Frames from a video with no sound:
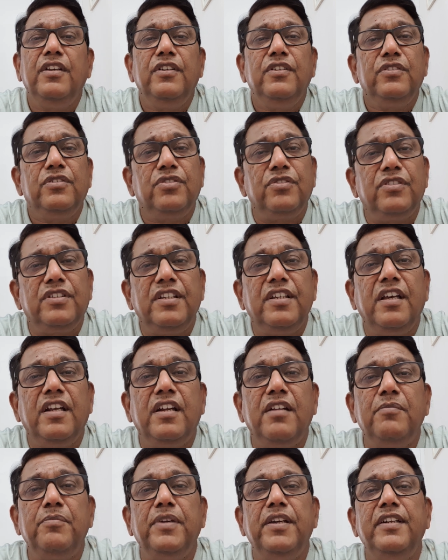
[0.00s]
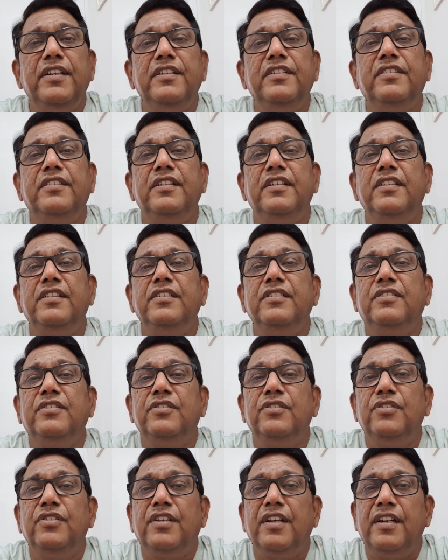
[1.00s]
So there are many things
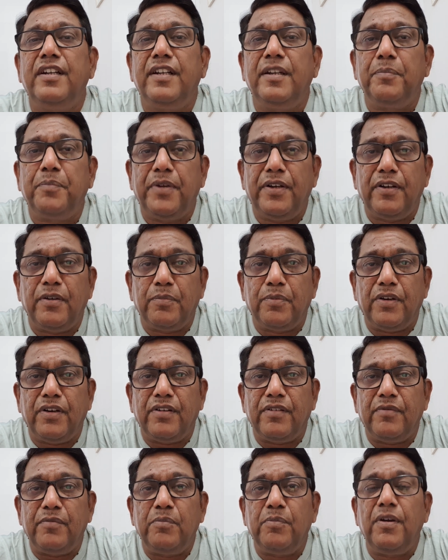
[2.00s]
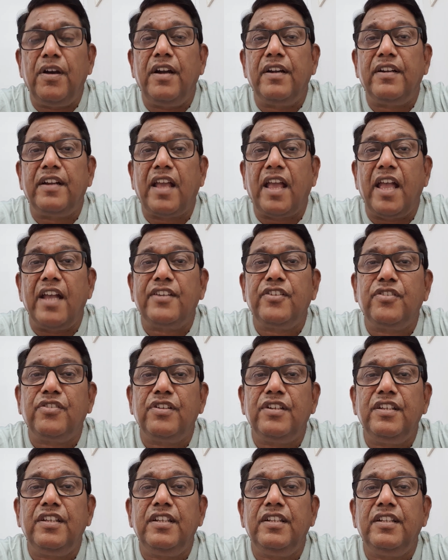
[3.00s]
you can depend upon, but
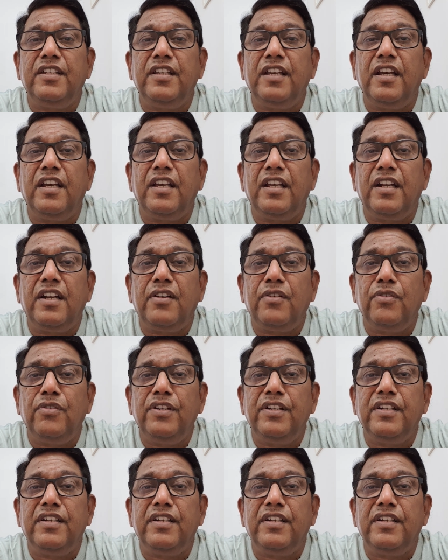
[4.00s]
actually they are doing